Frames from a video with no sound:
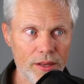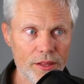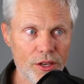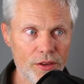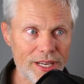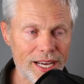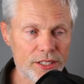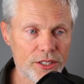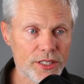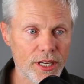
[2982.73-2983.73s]
then you have to
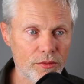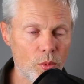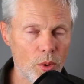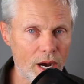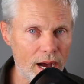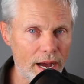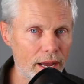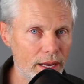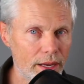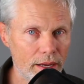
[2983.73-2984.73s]
ask yourself,
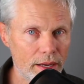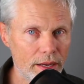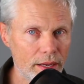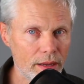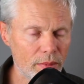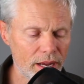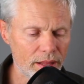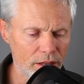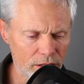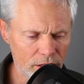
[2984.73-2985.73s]
why? Am I,
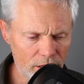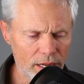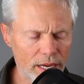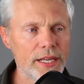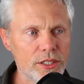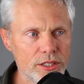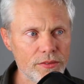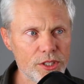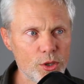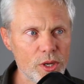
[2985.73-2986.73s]
and then ask
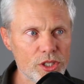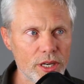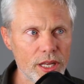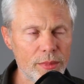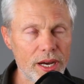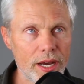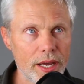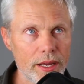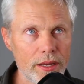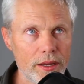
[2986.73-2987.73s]
yourself this question Am
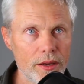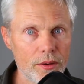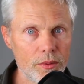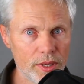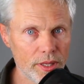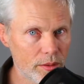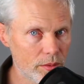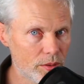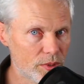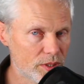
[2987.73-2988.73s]
I
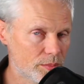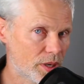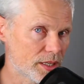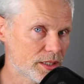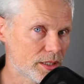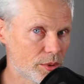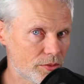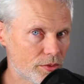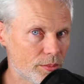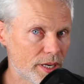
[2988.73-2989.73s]
really responsible
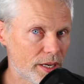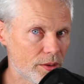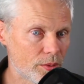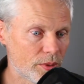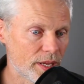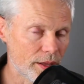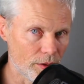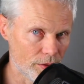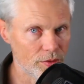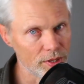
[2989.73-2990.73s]
for my own
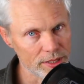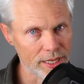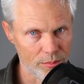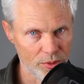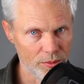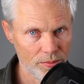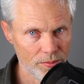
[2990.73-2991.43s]
health, for example?